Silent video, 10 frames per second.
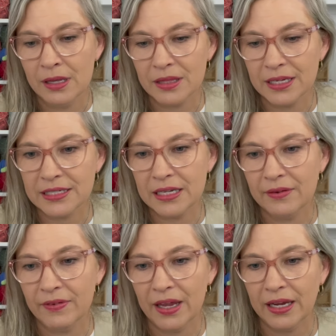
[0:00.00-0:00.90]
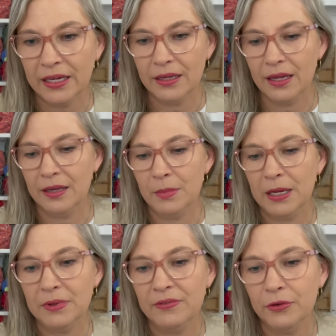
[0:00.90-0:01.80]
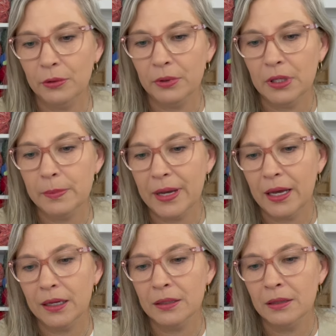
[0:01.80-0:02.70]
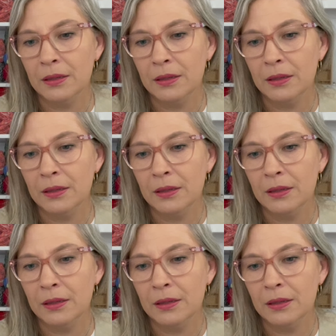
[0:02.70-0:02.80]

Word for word: things that I've ate had made me feel really bad.